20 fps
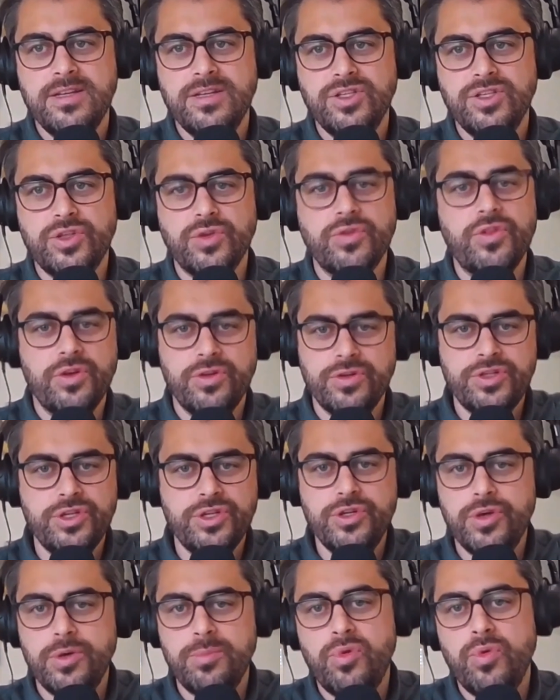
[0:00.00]
So to
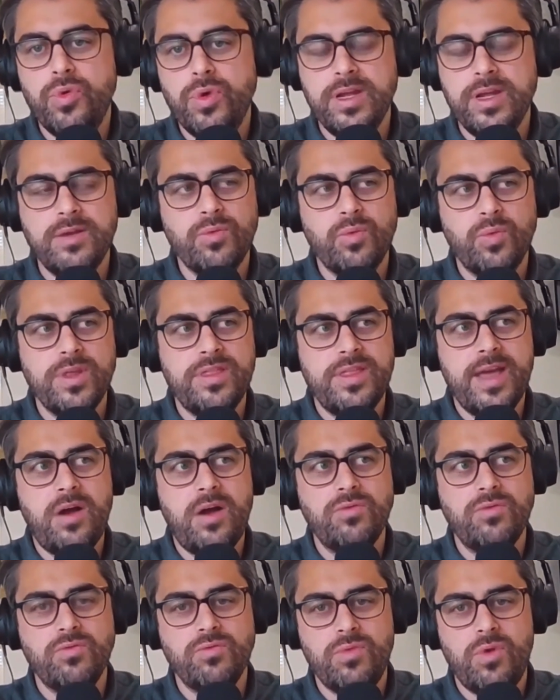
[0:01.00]
your point,
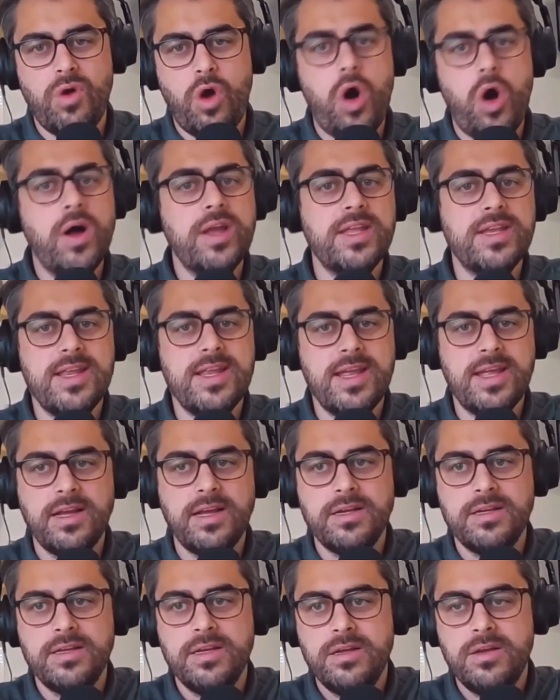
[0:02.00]
without
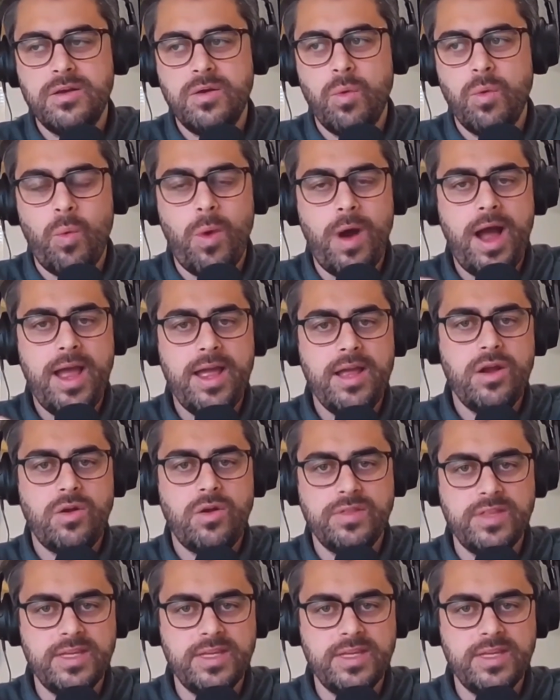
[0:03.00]
auditing, why are